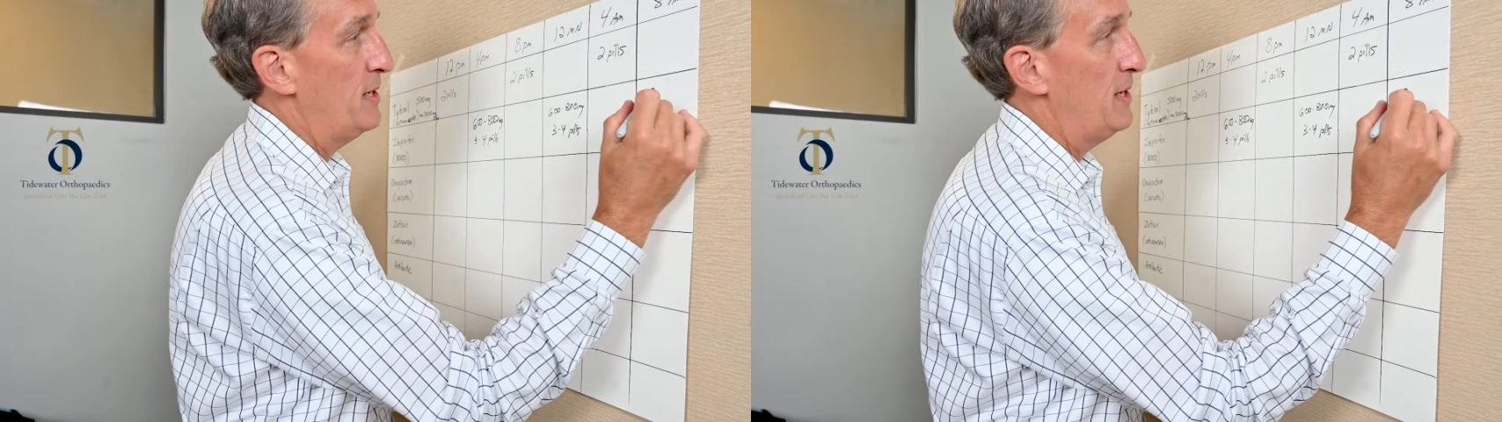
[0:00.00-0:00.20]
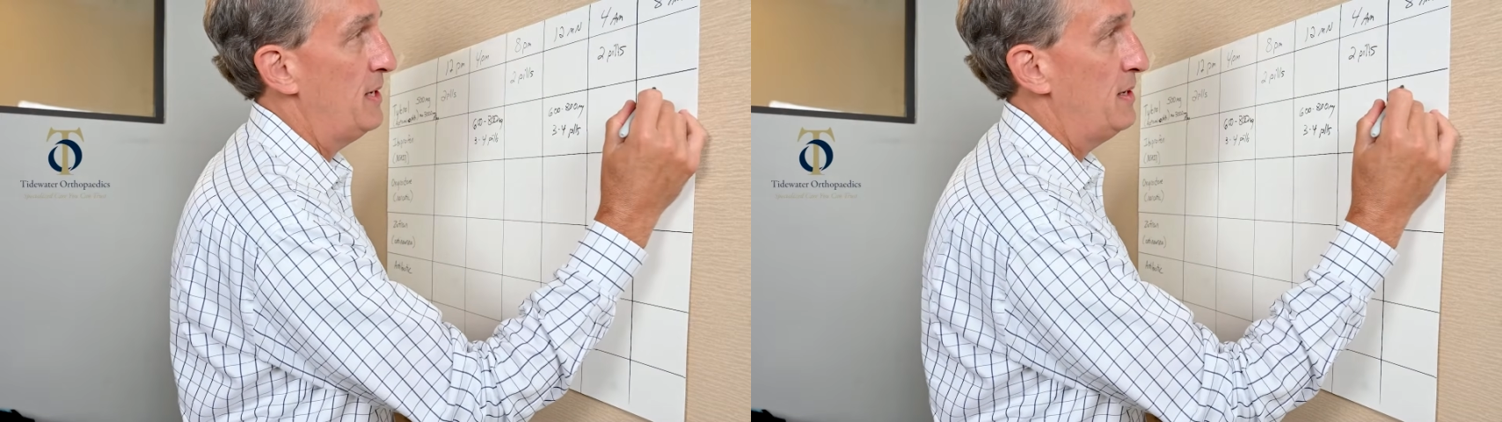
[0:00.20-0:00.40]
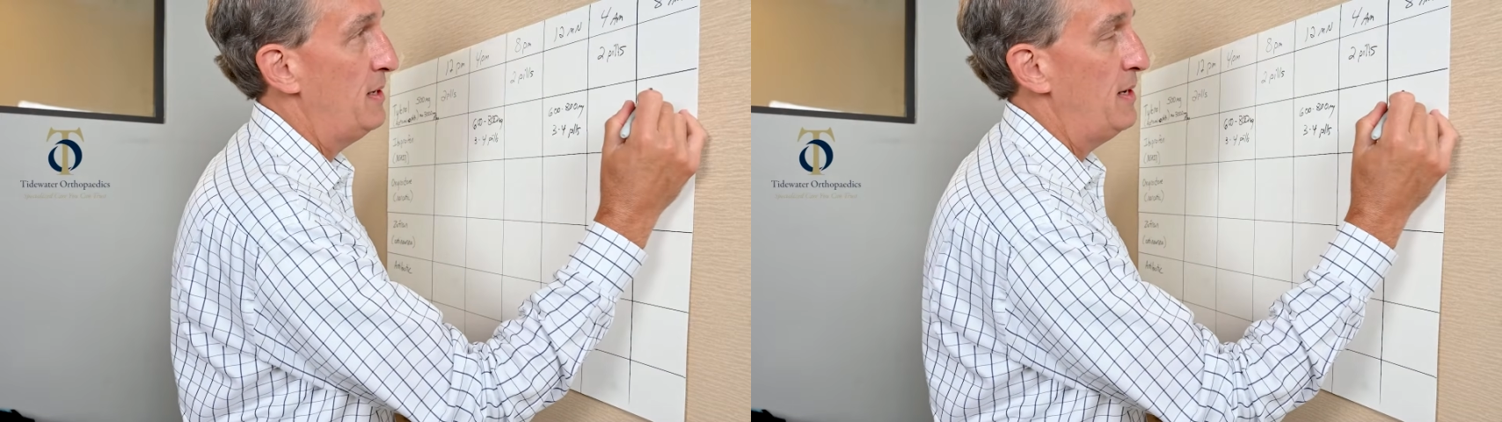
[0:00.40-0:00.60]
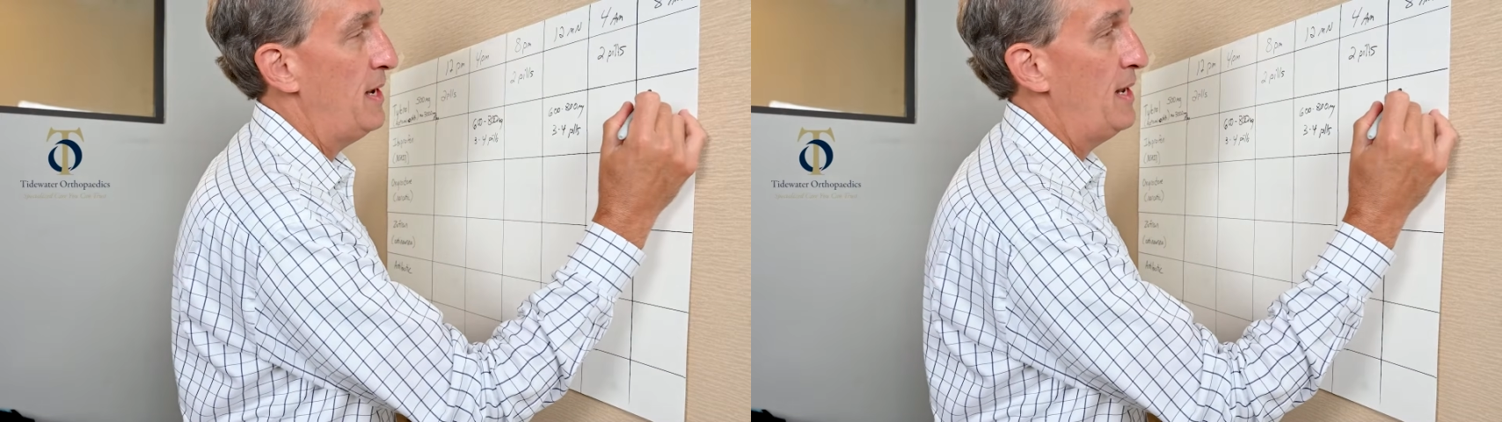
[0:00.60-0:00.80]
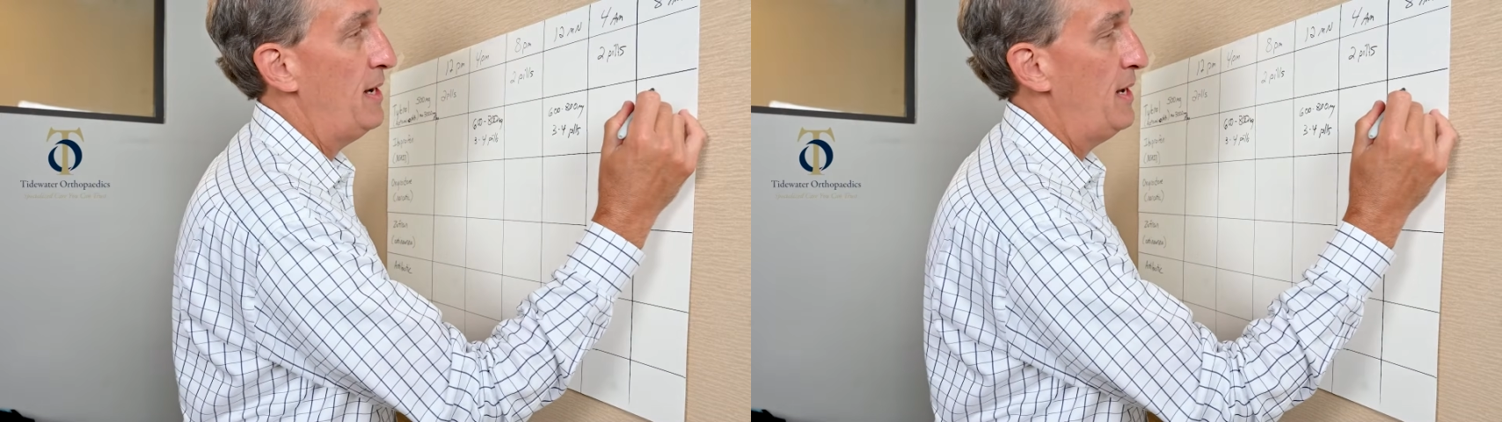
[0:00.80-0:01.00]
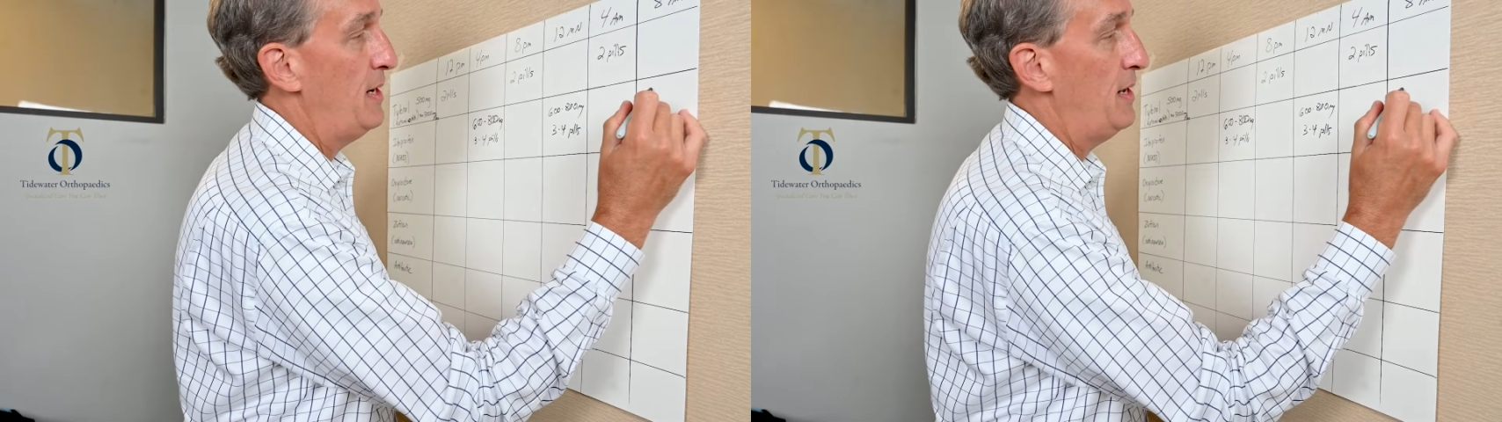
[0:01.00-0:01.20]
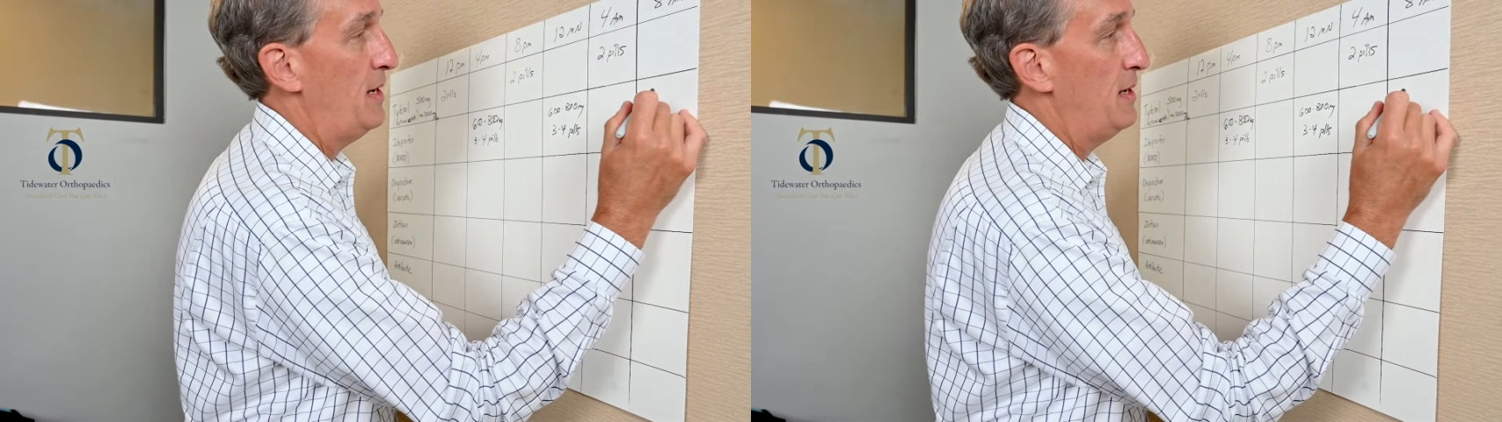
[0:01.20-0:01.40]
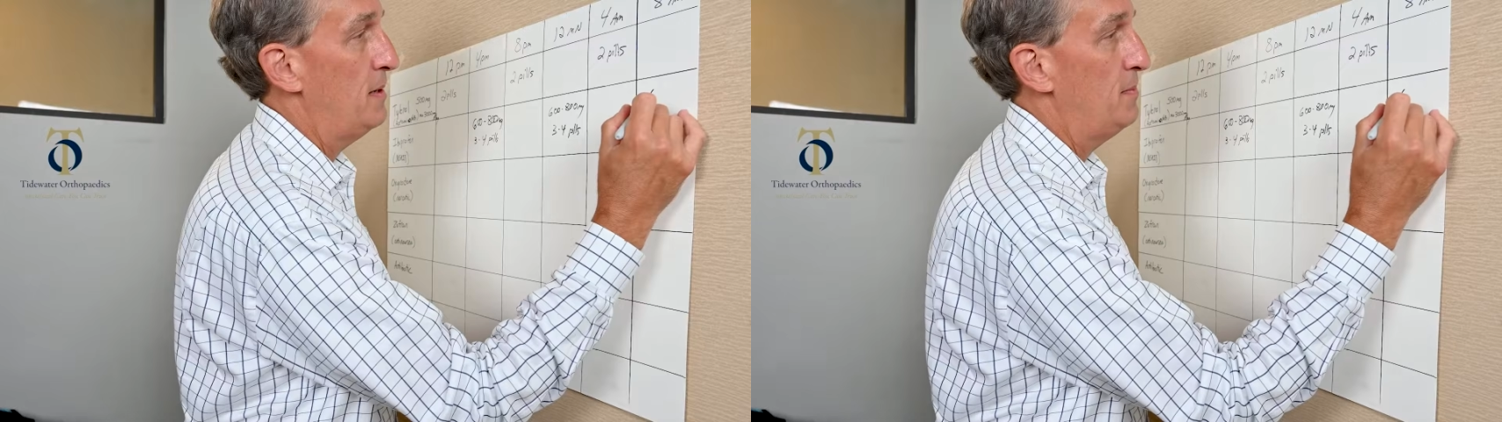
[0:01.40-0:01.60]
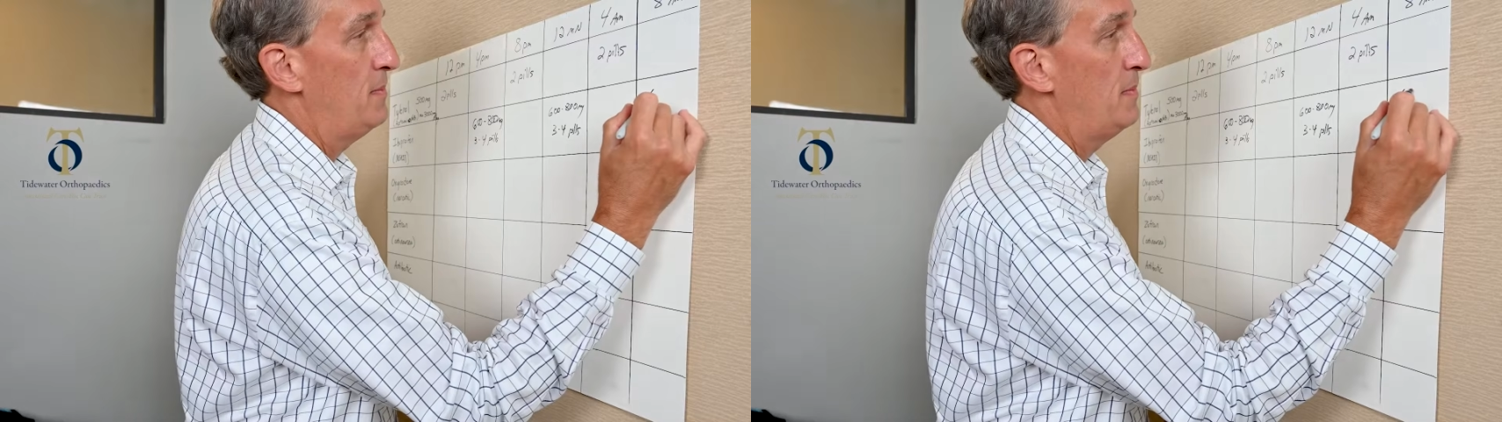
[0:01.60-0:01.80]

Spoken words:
again at 8 a.m.